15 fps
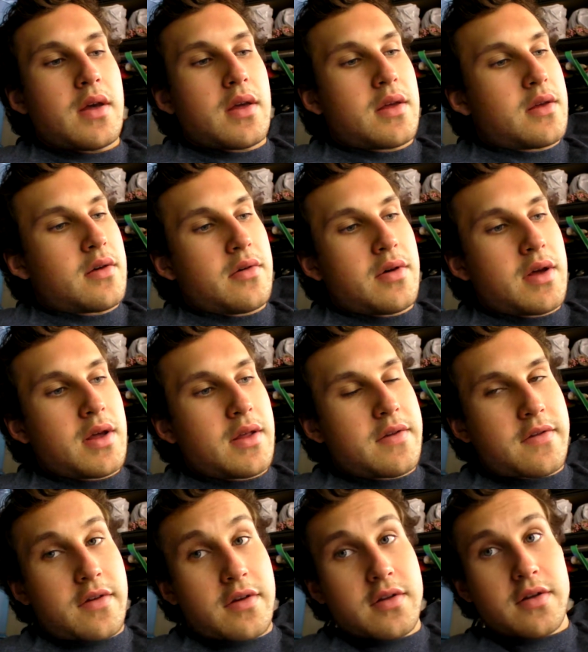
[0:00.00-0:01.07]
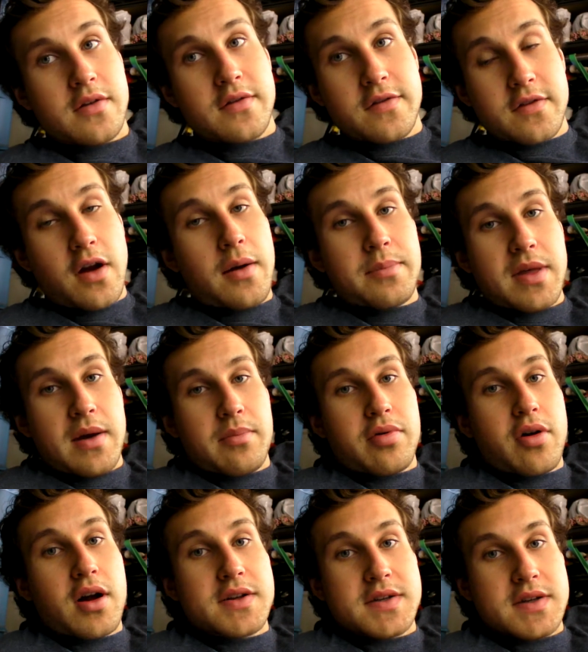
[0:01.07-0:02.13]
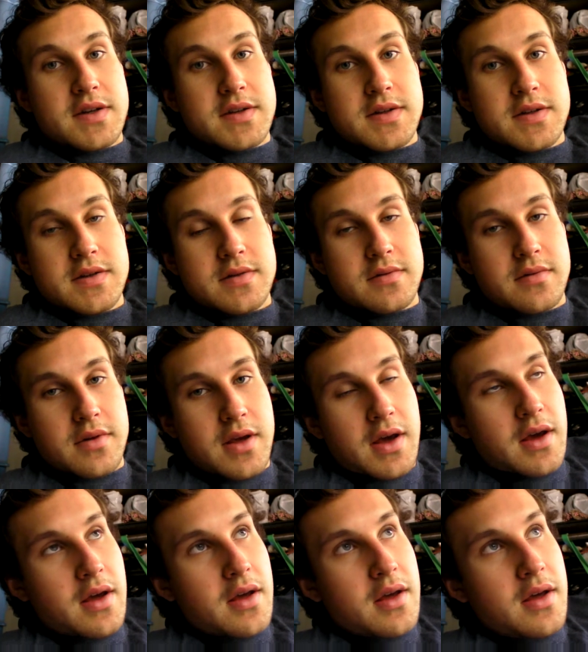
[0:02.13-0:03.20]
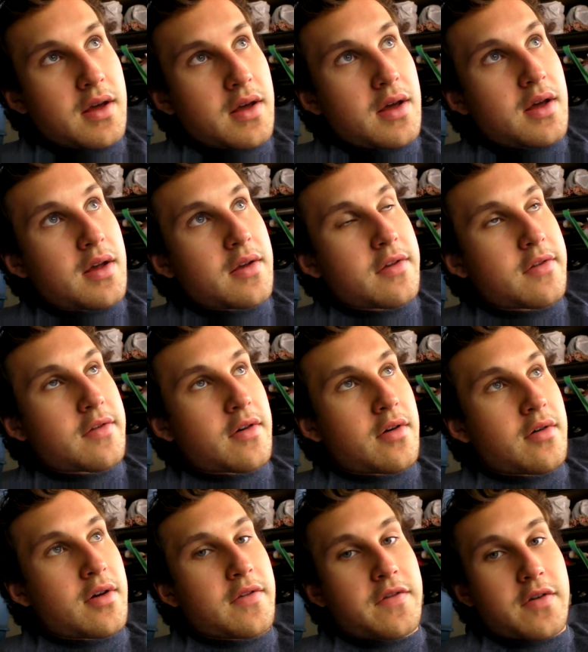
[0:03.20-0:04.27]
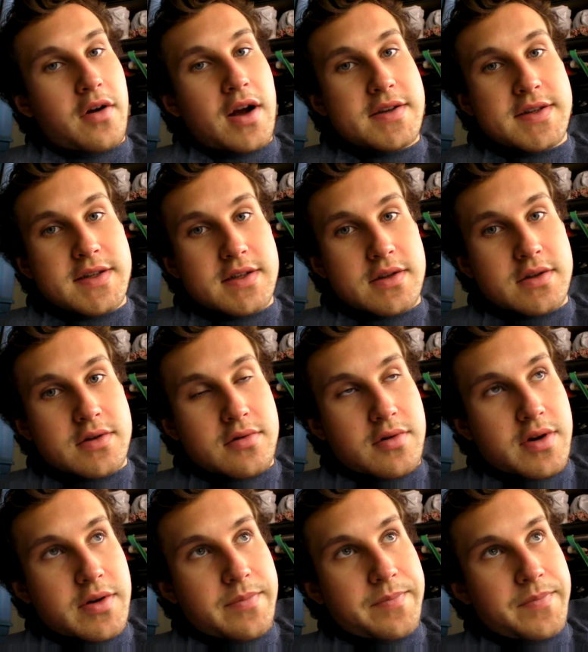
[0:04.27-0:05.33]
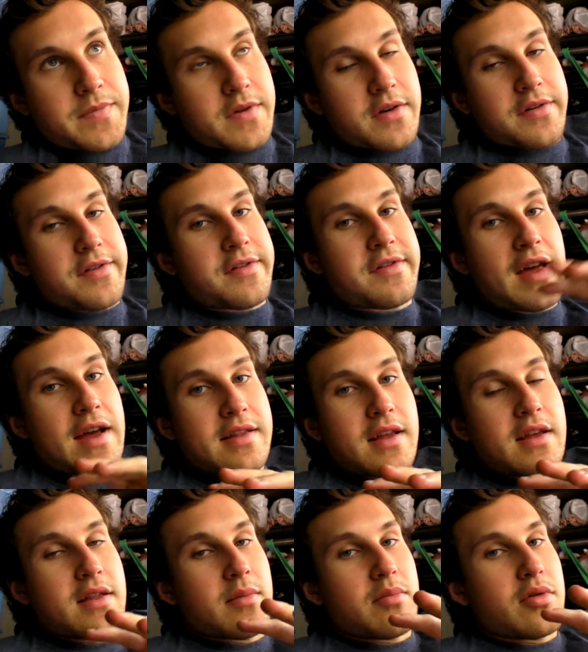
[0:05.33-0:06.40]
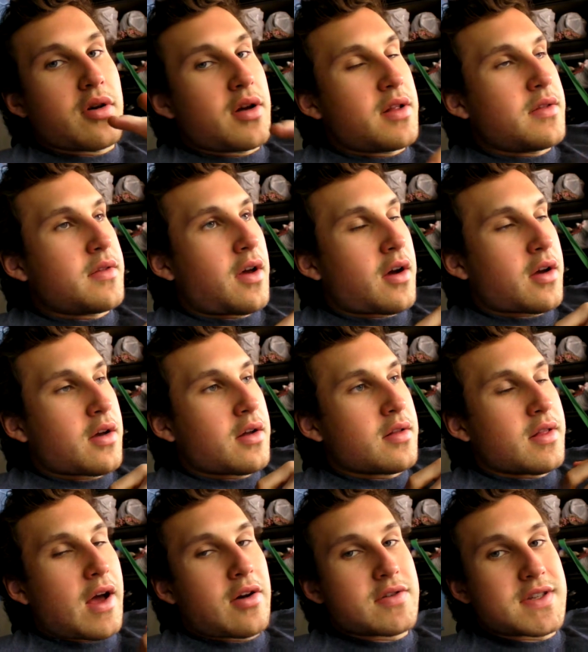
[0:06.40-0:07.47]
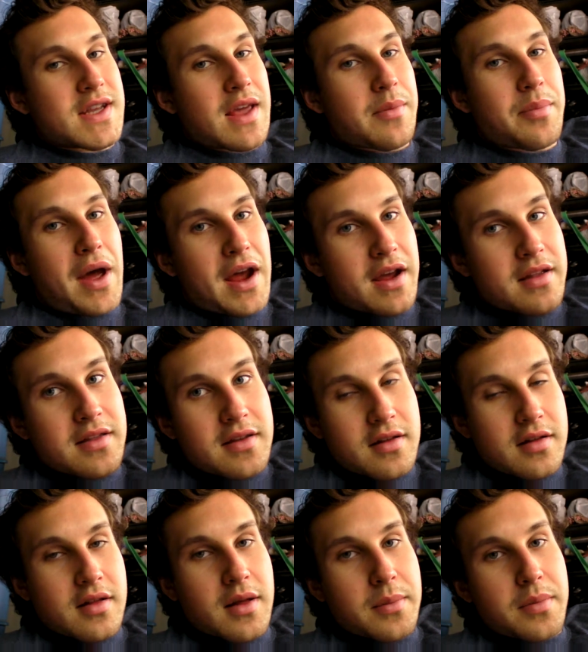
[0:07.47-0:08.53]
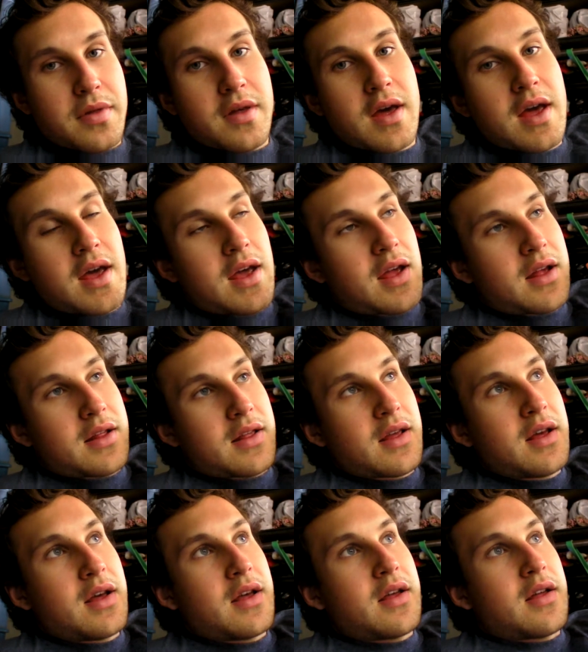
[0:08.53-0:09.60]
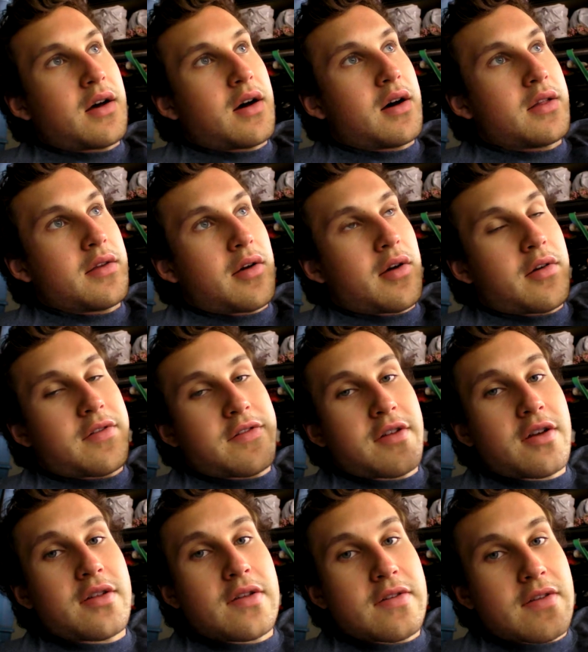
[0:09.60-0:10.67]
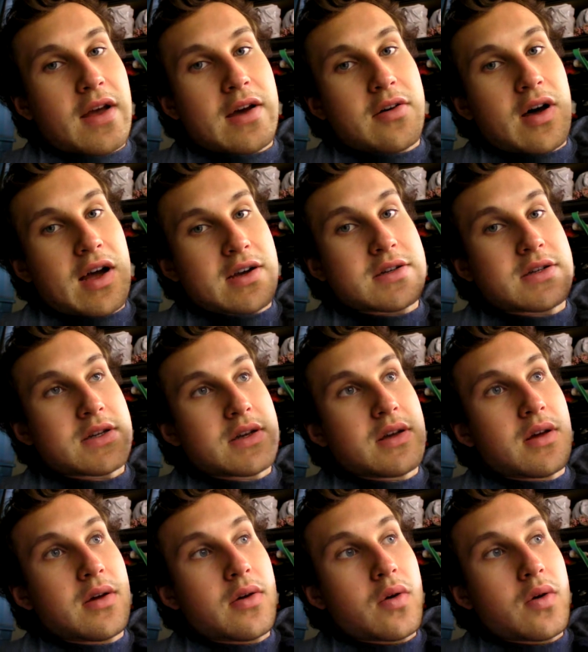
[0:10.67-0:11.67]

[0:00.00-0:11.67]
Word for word: you know, it's going to stop that process, okay? So if you're icing a joint, it's going to stagnate the blood, not going to allow it to get back into the lymph, and uh, there are studies that will actually